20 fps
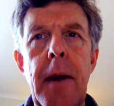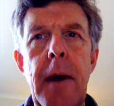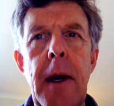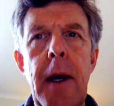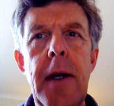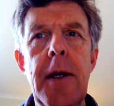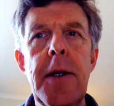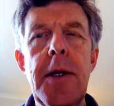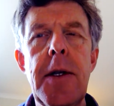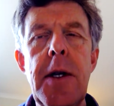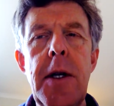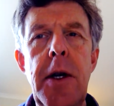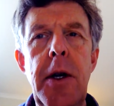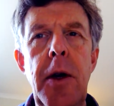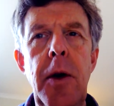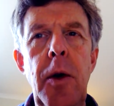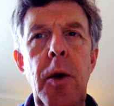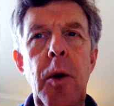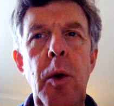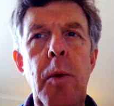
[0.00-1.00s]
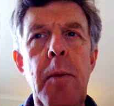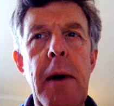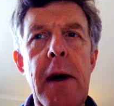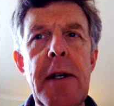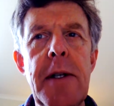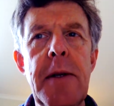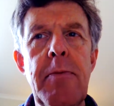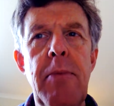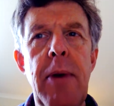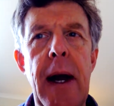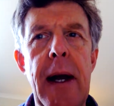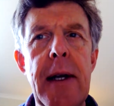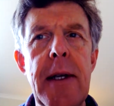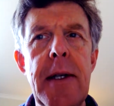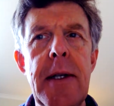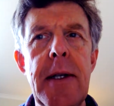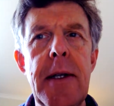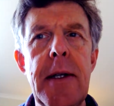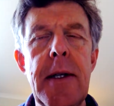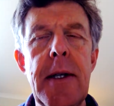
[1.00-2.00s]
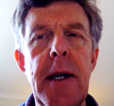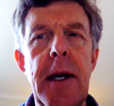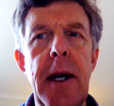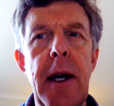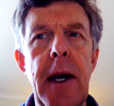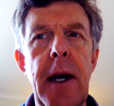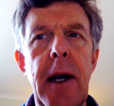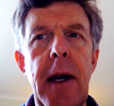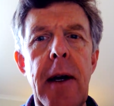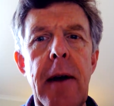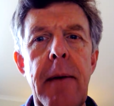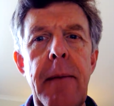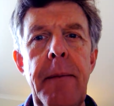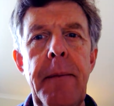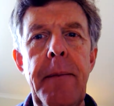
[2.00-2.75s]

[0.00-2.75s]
It's You Must Brexit Kick.